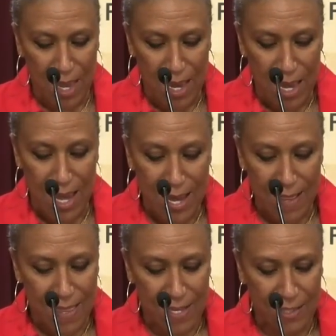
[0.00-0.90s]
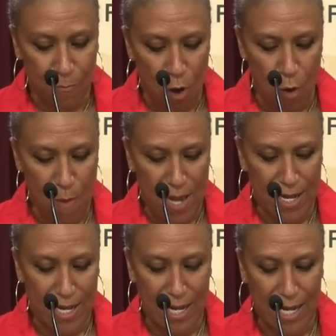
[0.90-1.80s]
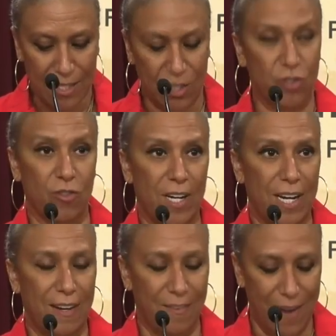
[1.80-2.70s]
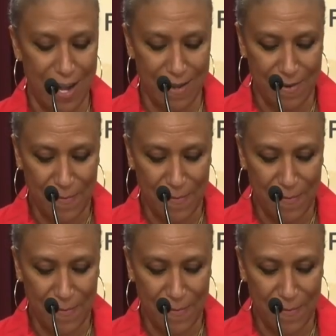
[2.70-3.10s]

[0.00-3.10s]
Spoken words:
in this moment in history, right?